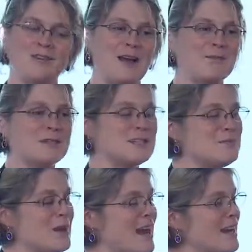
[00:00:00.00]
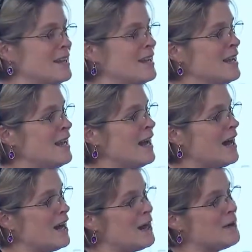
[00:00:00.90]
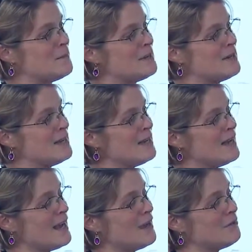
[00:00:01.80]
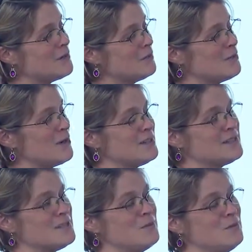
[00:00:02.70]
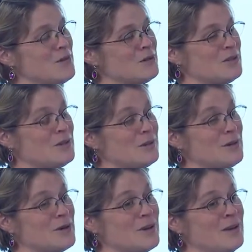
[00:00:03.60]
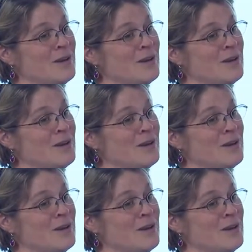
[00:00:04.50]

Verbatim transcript: fabulous man. And what impresses me most about